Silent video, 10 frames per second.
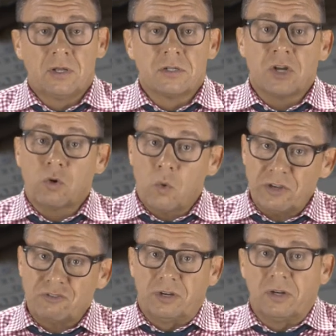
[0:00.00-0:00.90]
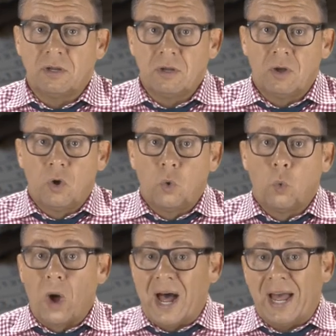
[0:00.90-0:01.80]
So question,
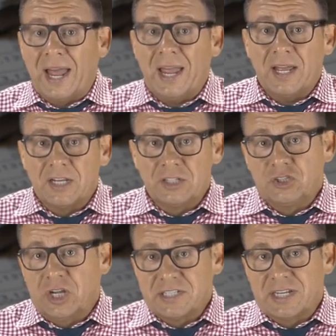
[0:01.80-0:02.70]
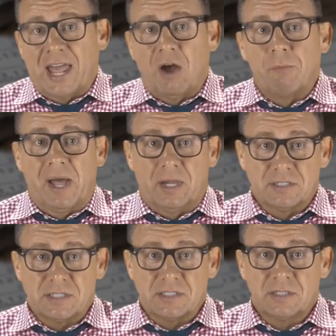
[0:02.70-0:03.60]
why adjust account
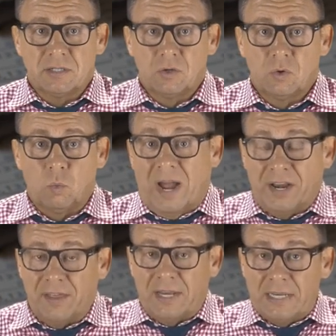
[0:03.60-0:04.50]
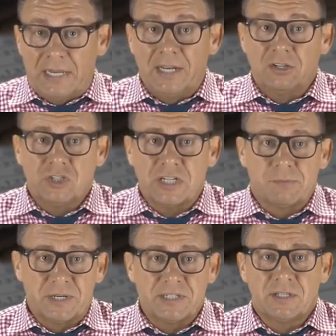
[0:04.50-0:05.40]
balances? Why do they need
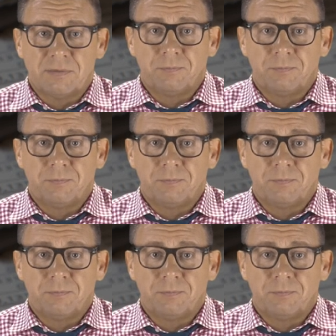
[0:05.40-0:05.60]
adjustment?